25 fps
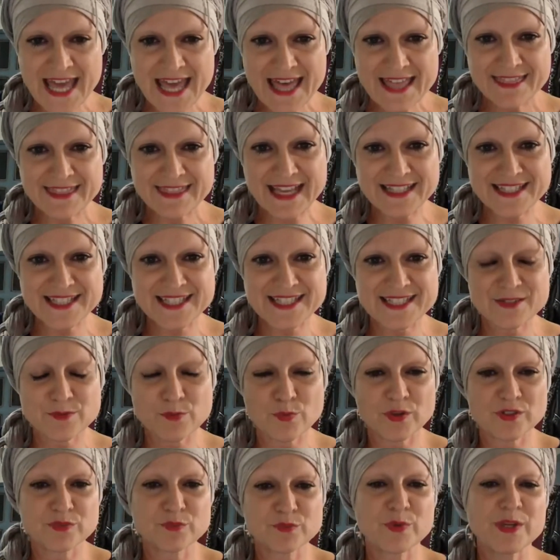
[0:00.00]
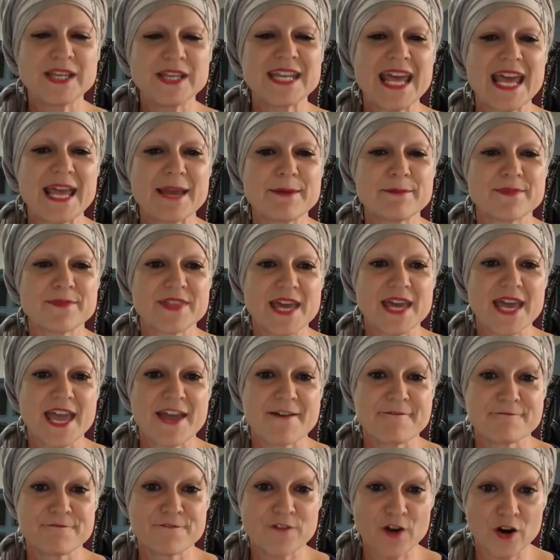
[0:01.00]
That's what we name the
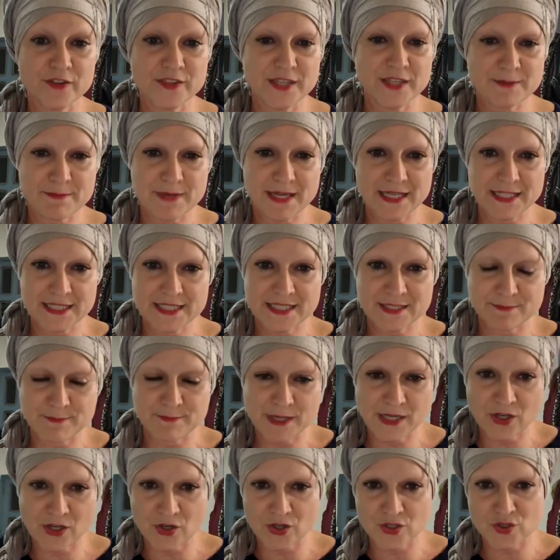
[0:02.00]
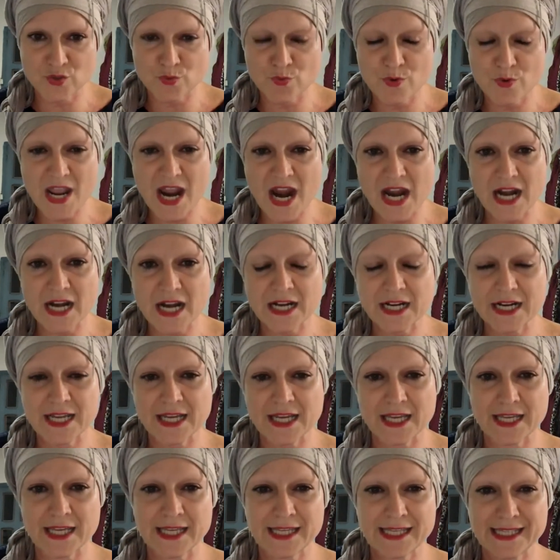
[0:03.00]
embodiments, because we are
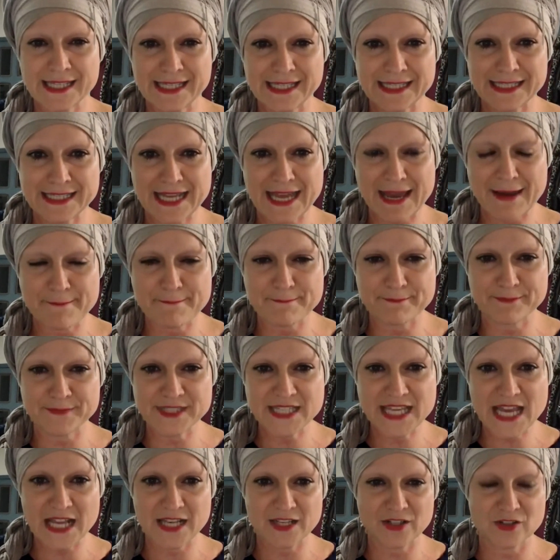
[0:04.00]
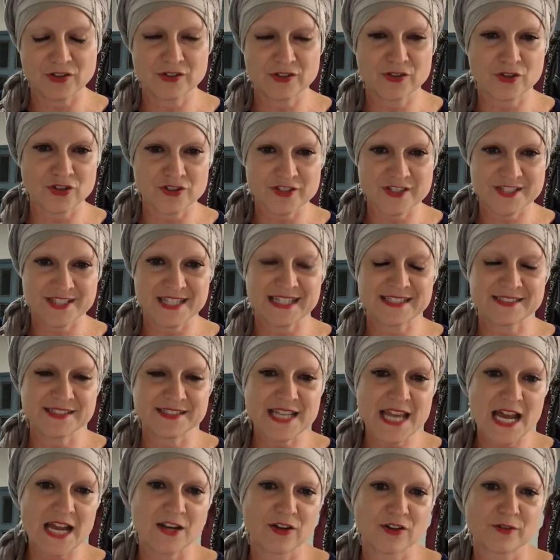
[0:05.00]
in a dialogue, constant
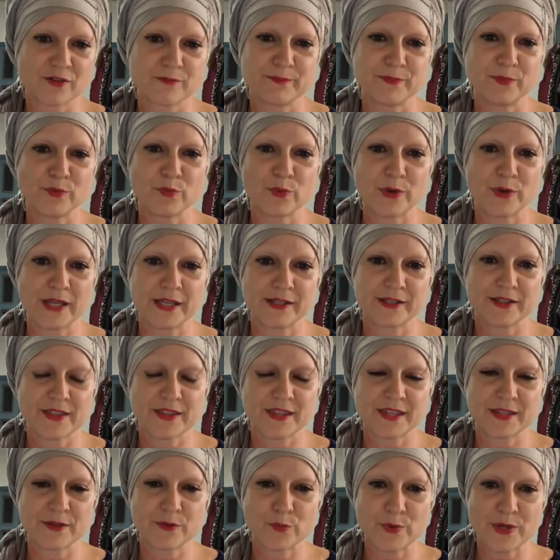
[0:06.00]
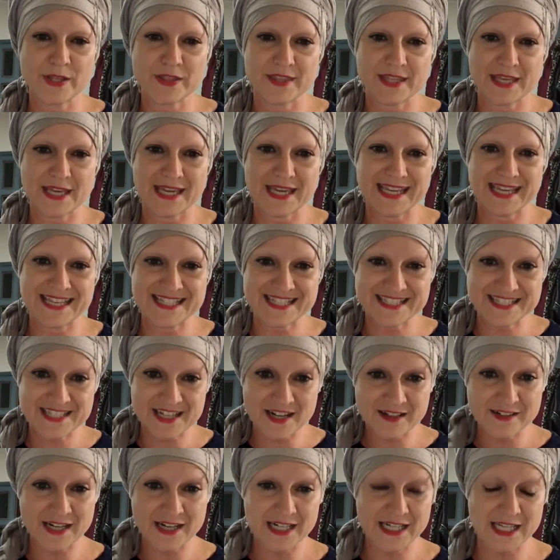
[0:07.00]
dialogue with the
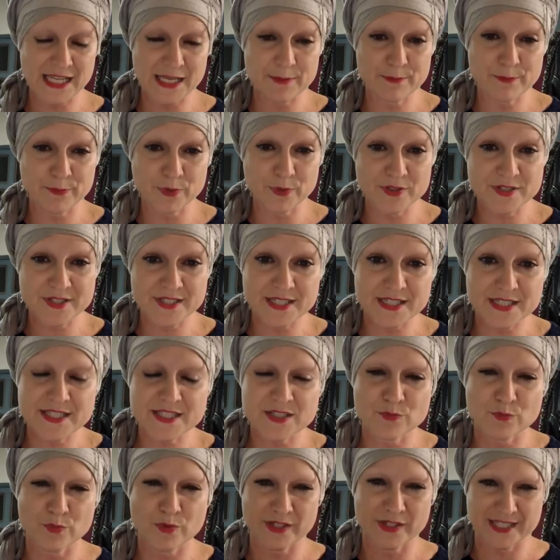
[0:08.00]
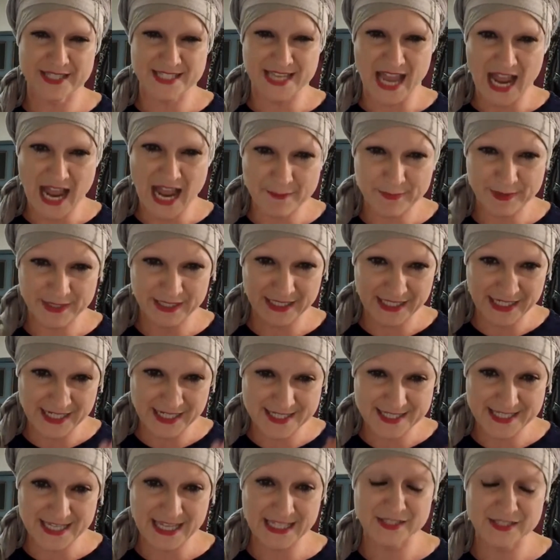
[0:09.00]
internal impulses, what is happening
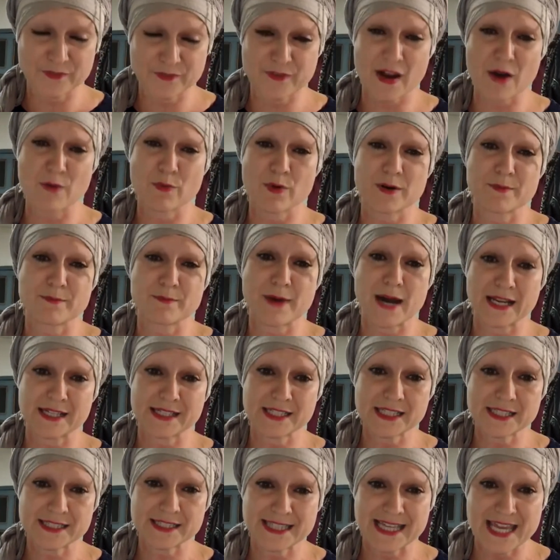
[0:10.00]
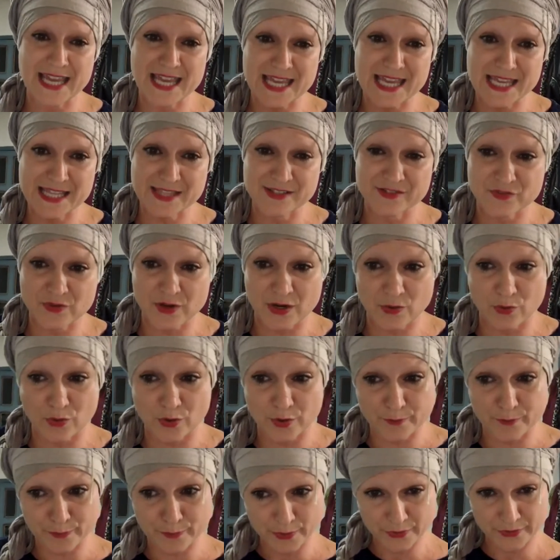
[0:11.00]
inside of our body, the
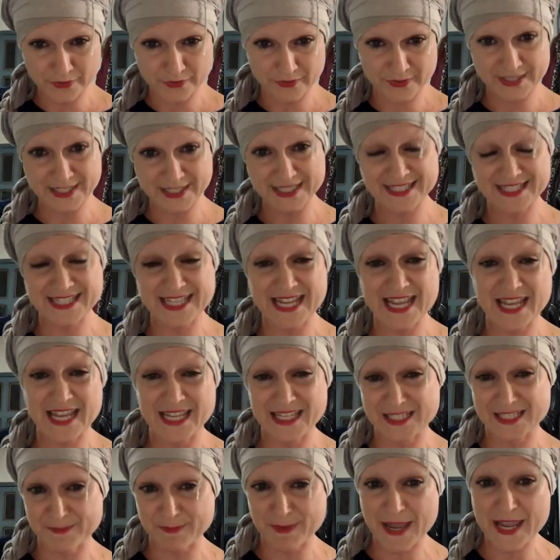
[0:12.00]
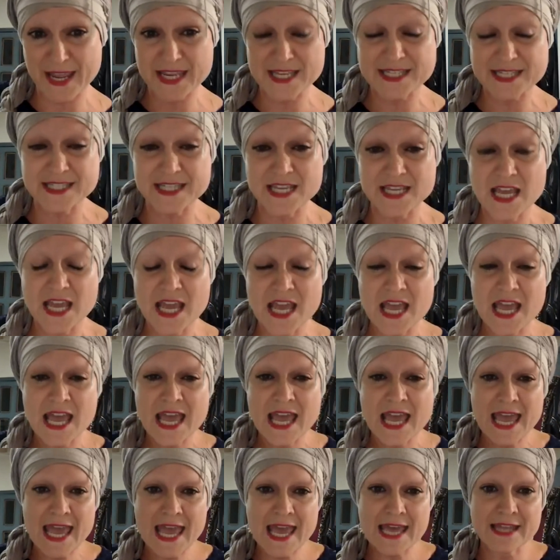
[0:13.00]
intracorporeal space,
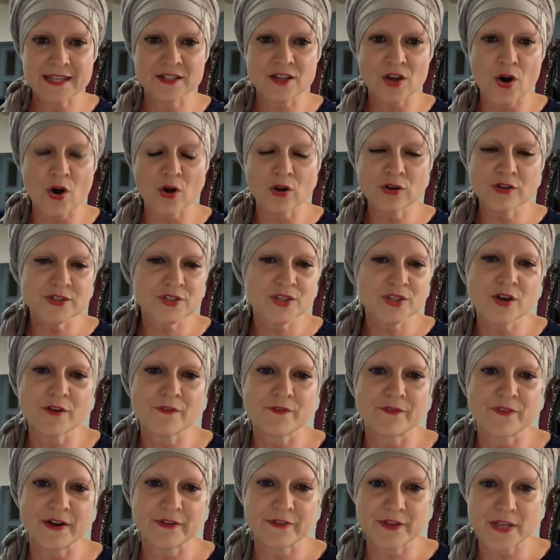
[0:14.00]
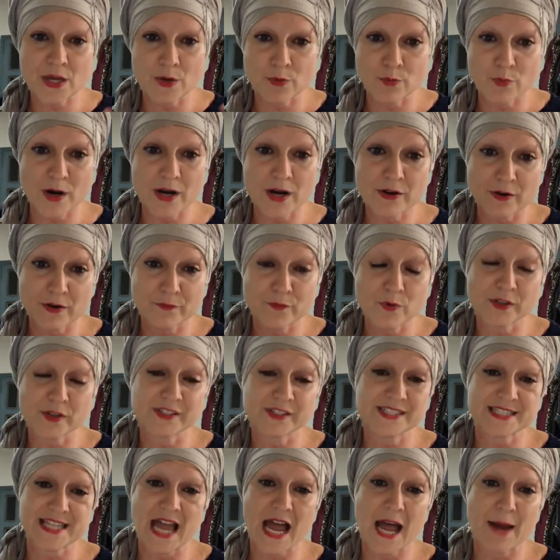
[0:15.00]
and also very aware of what
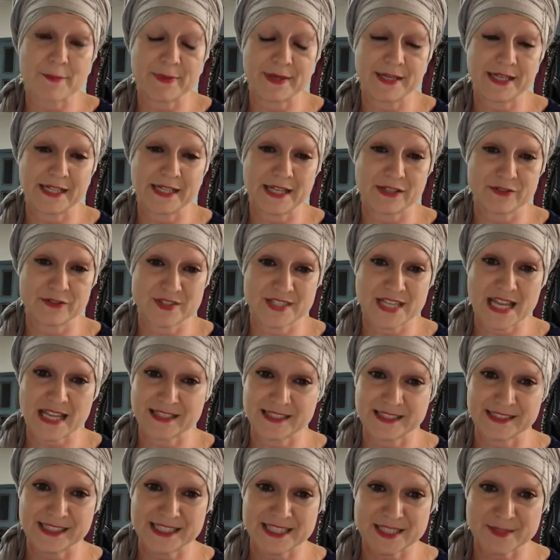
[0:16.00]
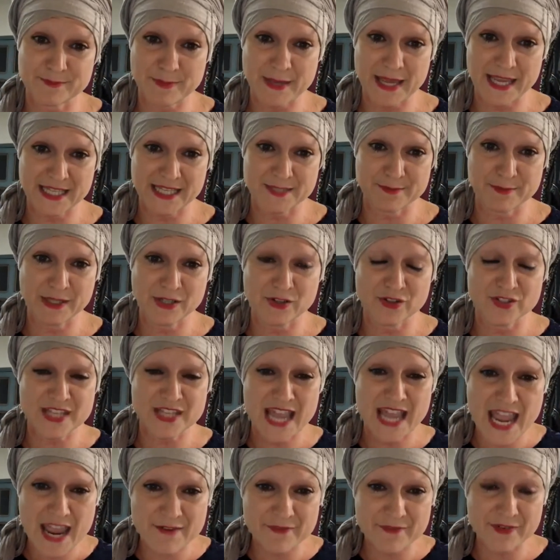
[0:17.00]
is happening outside in the space, because
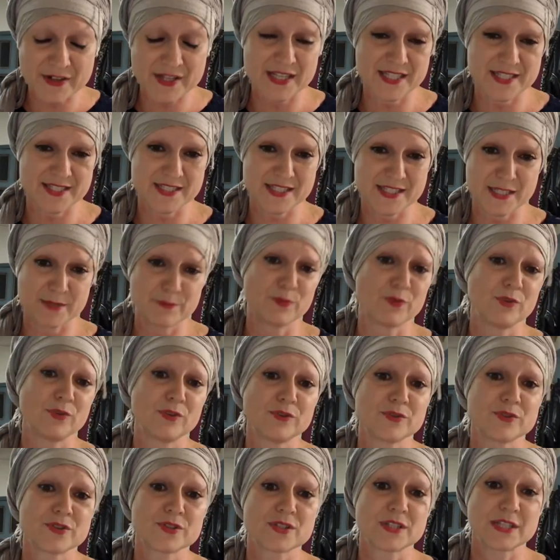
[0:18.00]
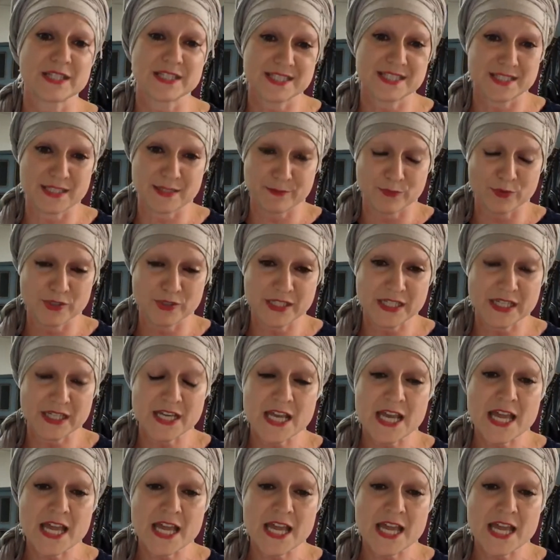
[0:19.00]
every stimuli